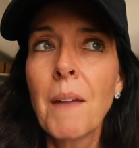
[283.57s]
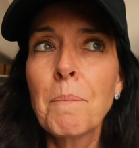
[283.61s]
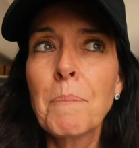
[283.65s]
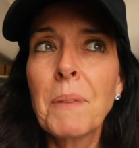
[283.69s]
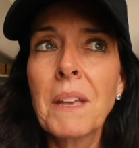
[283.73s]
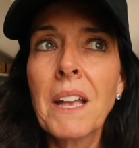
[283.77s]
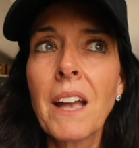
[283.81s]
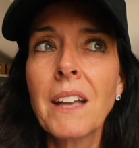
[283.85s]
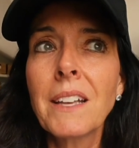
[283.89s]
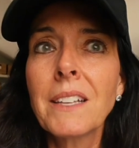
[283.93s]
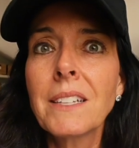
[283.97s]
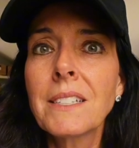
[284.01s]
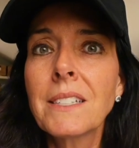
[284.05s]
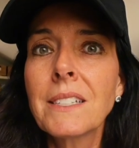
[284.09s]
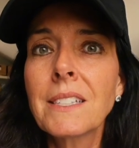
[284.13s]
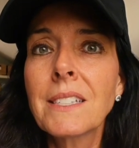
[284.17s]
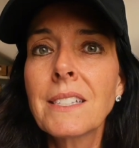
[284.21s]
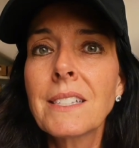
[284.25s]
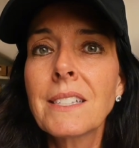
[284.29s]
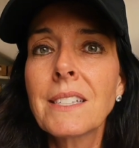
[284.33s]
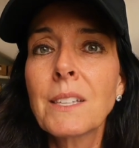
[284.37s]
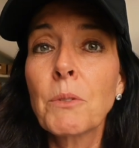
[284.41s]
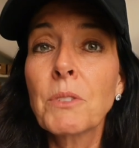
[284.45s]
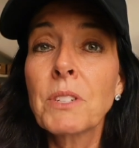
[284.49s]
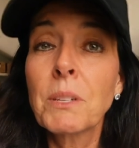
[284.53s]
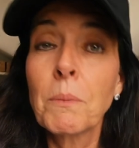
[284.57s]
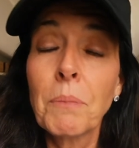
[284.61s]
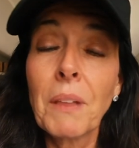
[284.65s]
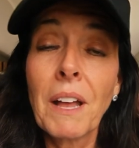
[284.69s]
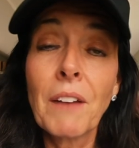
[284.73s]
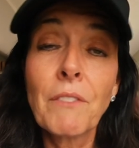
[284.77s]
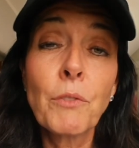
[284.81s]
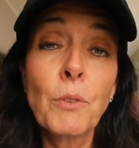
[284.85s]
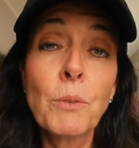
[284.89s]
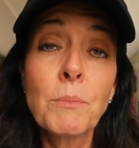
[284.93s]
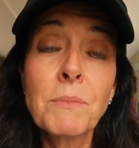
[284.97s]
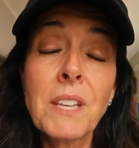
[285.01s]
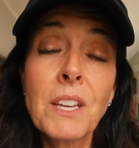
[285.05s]
because there were some
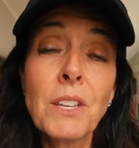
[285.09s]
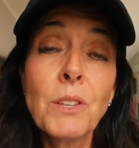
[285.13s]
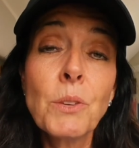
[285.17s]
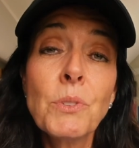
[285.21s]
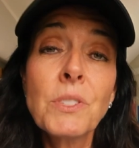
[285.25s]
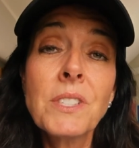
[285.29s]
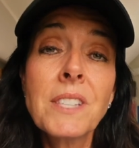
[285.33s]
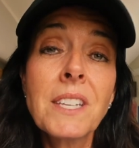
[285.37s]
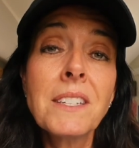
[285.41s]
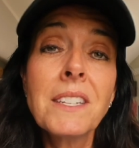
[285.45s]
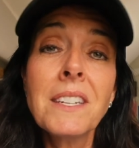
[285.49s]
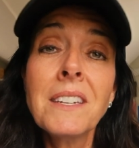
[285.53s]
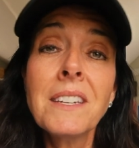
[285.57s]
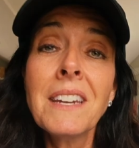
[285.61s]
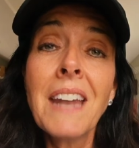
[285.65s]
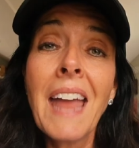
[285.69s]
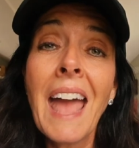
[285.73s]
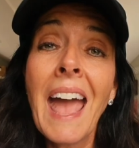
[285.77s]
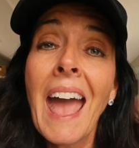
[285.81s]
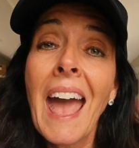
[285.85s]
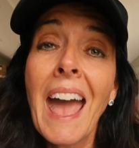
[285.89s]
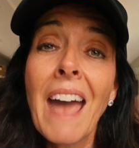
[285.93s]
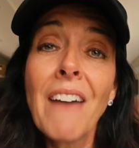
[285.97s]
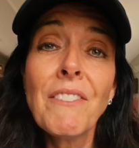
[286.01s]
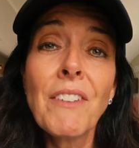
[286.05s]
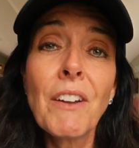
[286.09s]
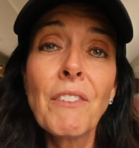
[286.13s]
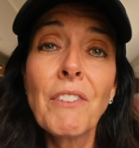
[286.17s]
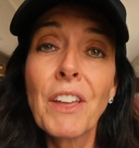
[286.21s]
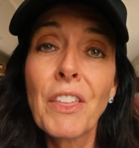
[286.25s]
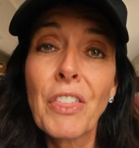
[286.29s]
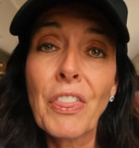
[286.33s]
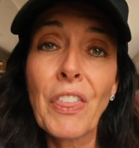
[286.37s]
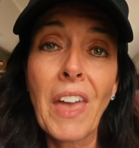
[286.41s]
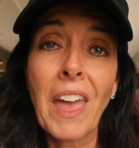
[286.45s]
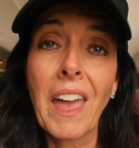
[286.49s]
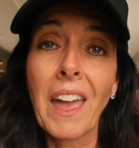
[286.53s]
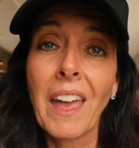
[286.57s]
platforms I used that didn't have
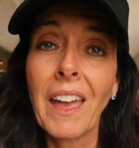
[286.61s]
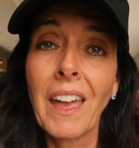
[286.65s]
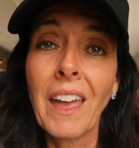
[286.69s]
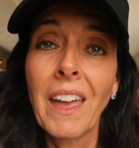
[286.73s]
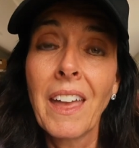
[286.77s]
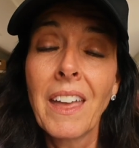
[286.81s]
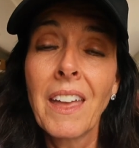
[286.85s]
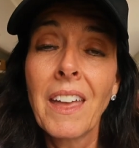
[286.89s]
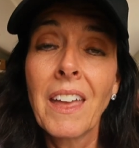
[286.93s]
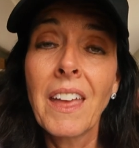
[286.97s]
everything